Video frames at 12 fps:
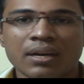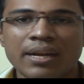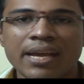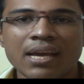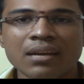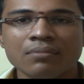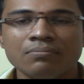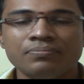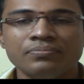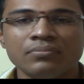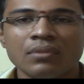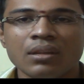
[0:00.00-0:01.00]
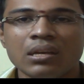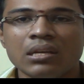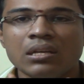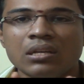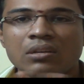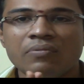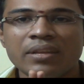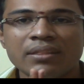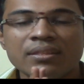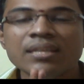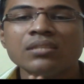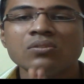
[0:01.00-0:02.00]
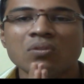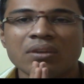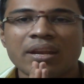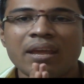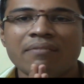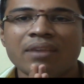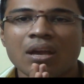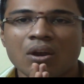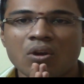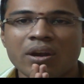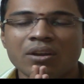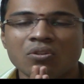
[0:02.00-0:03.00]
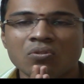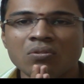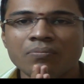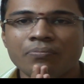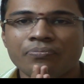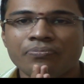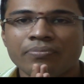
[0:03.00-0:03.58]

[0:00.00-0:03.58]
Clear? With this only we are going to